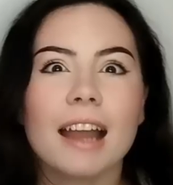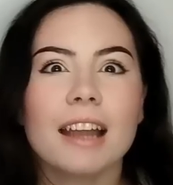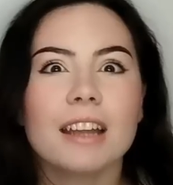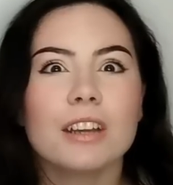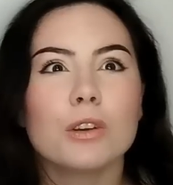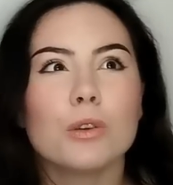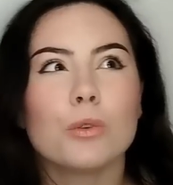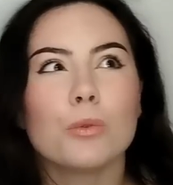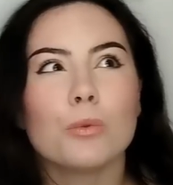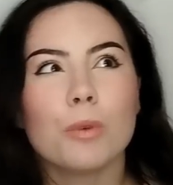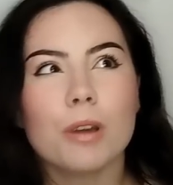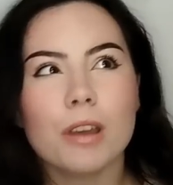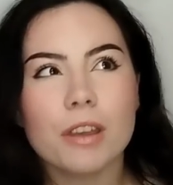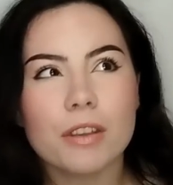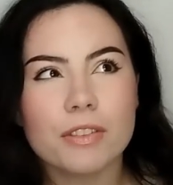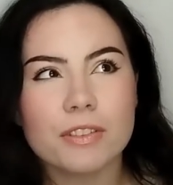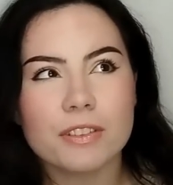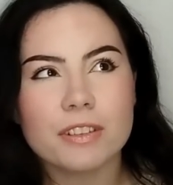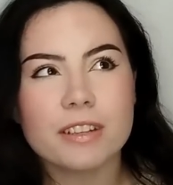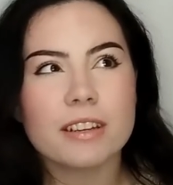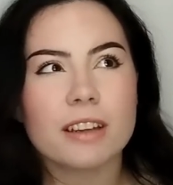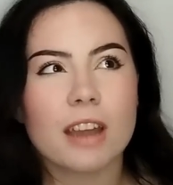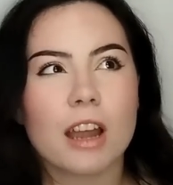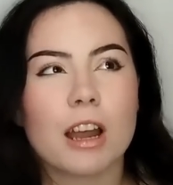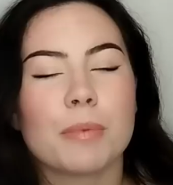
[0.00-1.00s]
And with
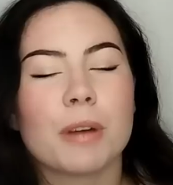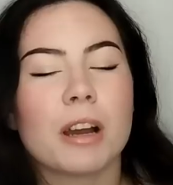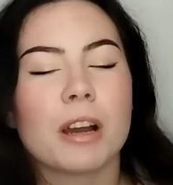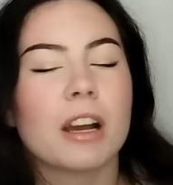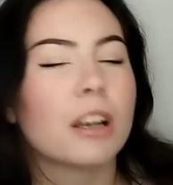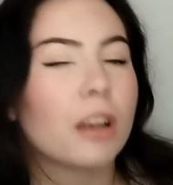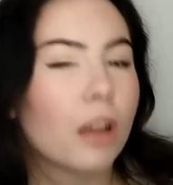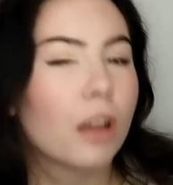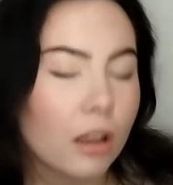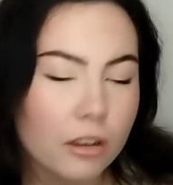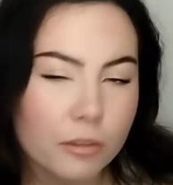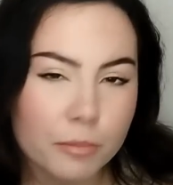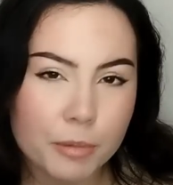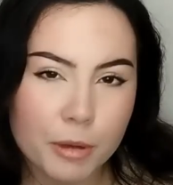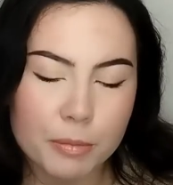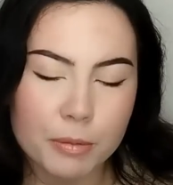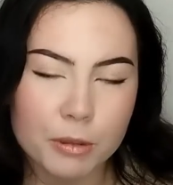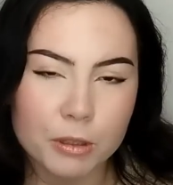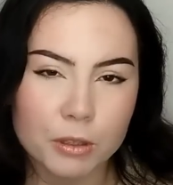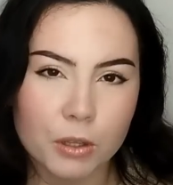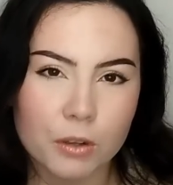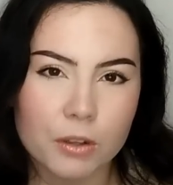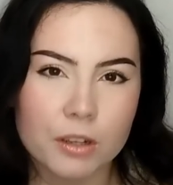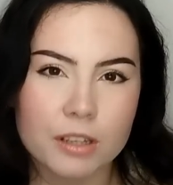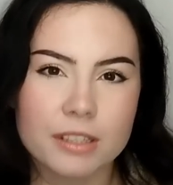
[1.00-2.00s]
Taraba, a lot of
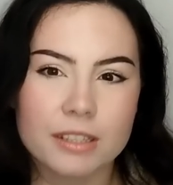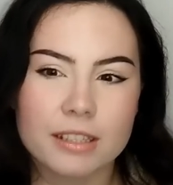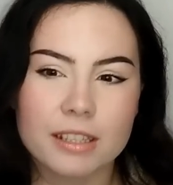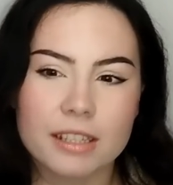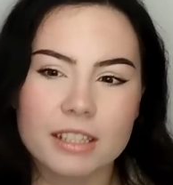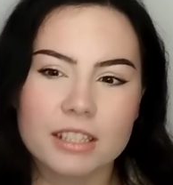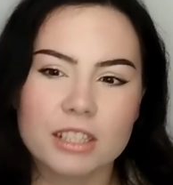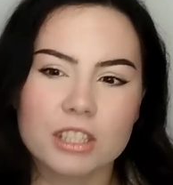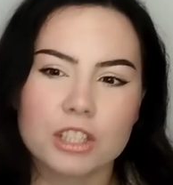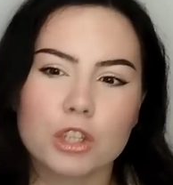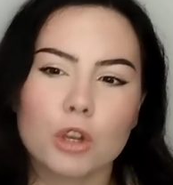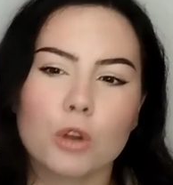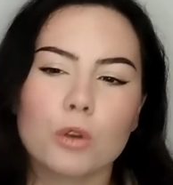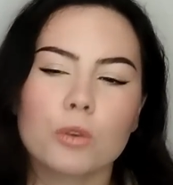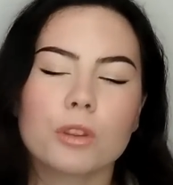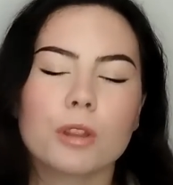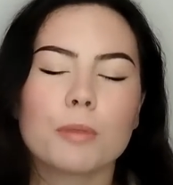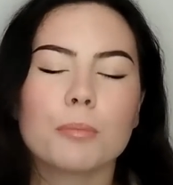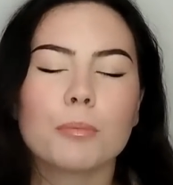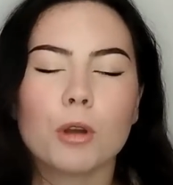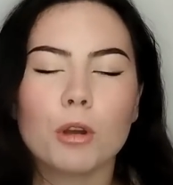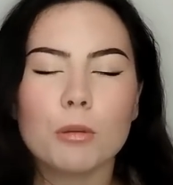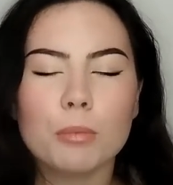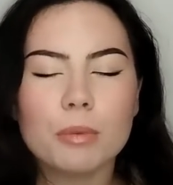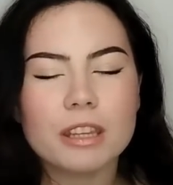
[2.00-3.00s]
people noticed this. So
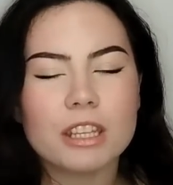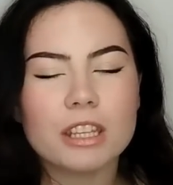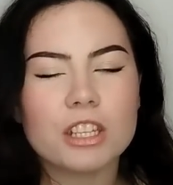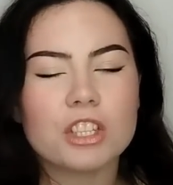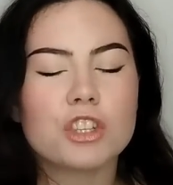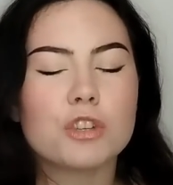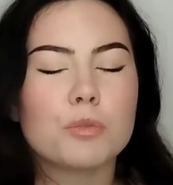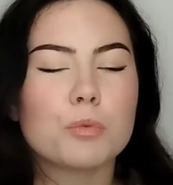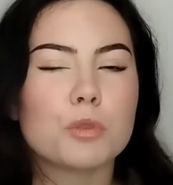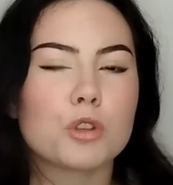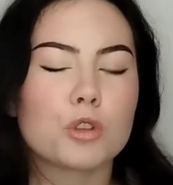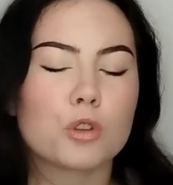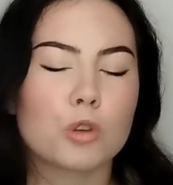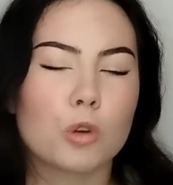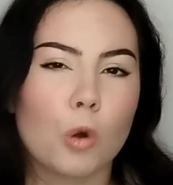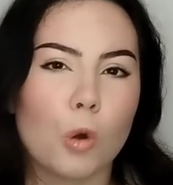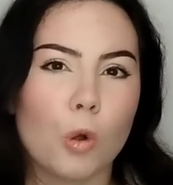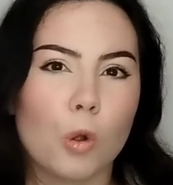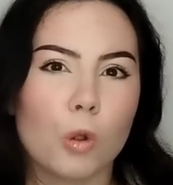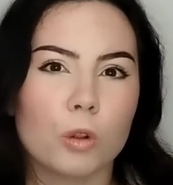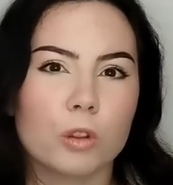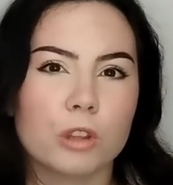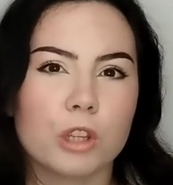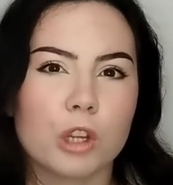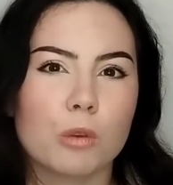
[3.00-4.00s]
the moment that she was
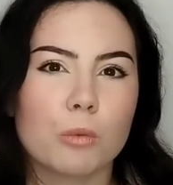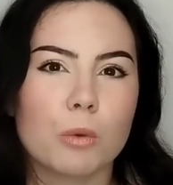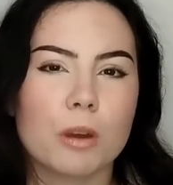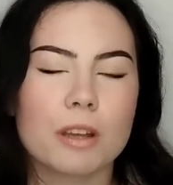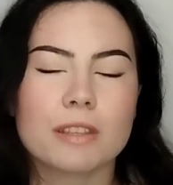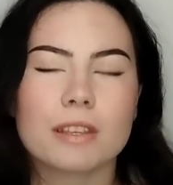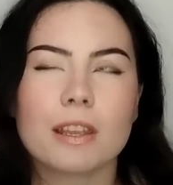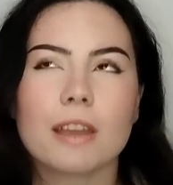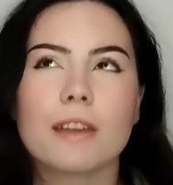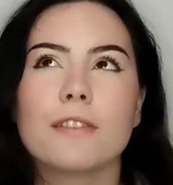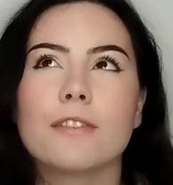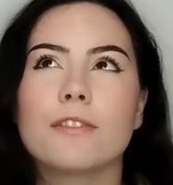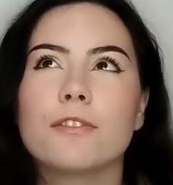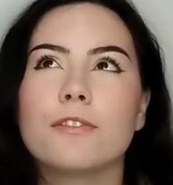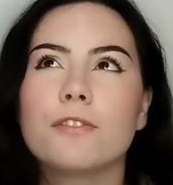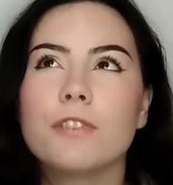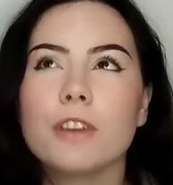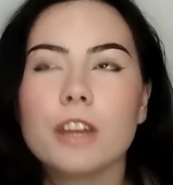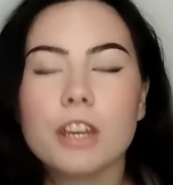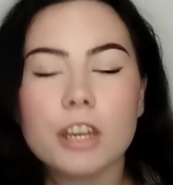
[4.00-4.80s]
called, there was a